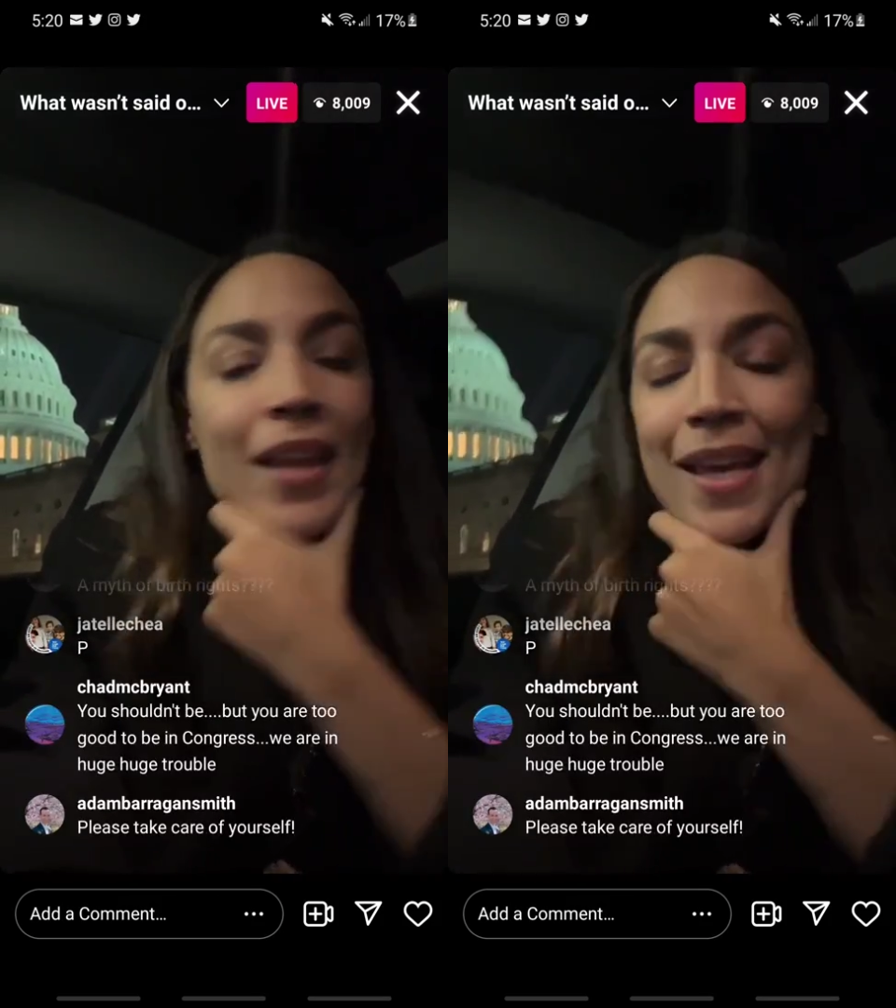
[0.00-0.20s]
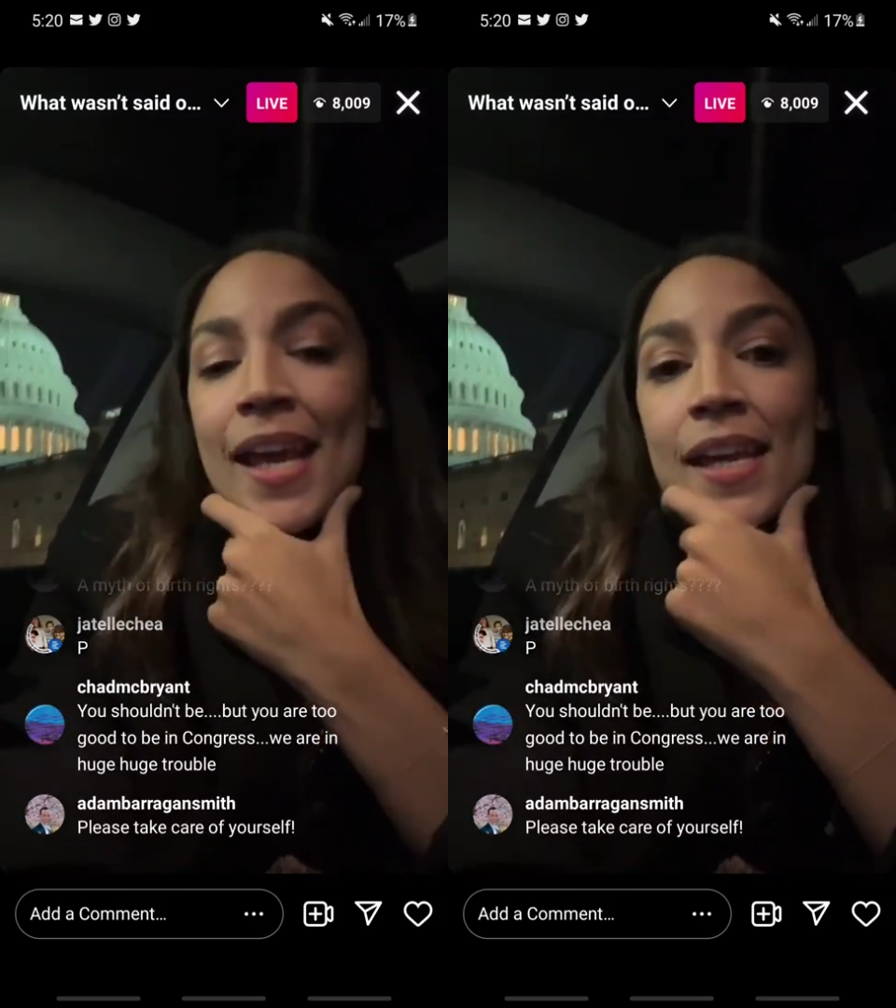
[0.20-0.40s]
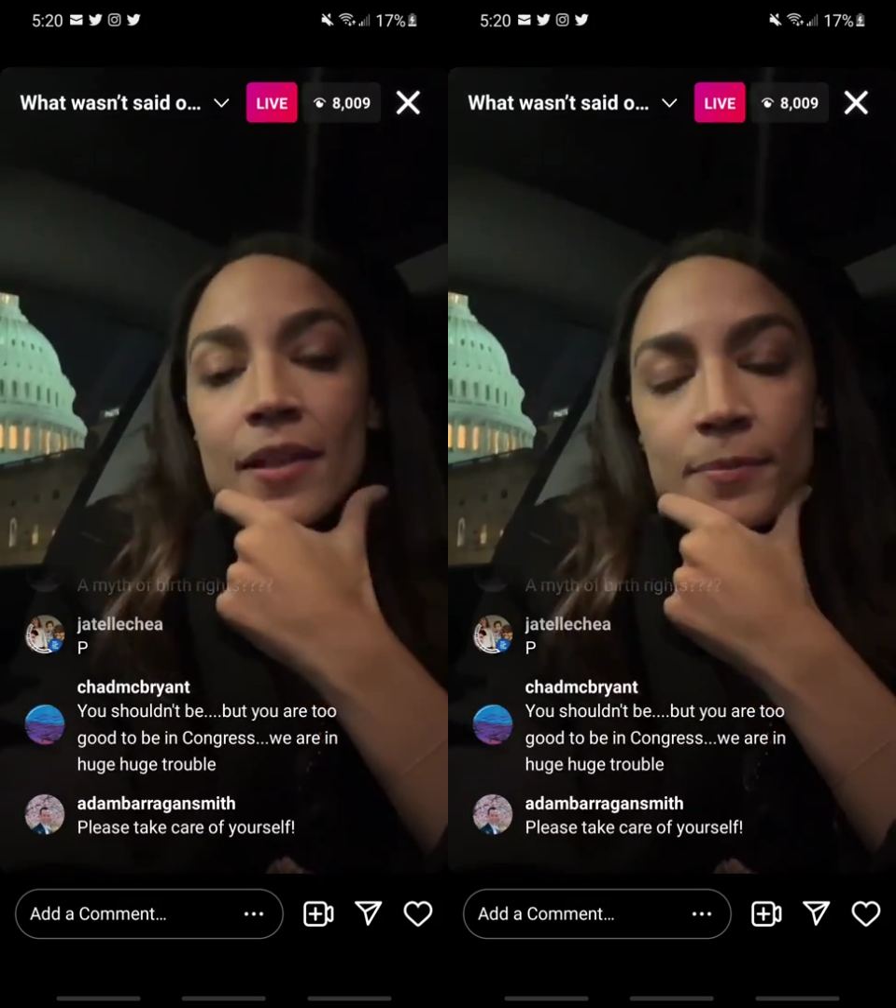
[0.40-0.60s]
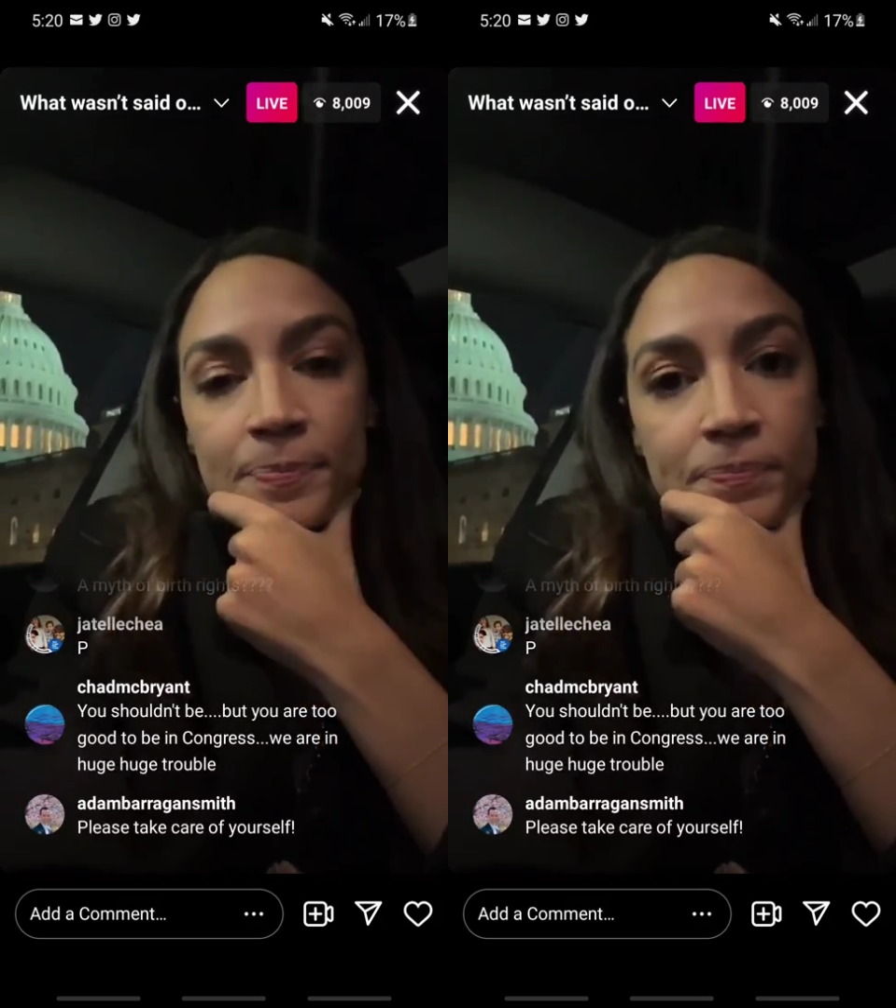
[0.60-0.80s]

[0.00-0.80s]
hate.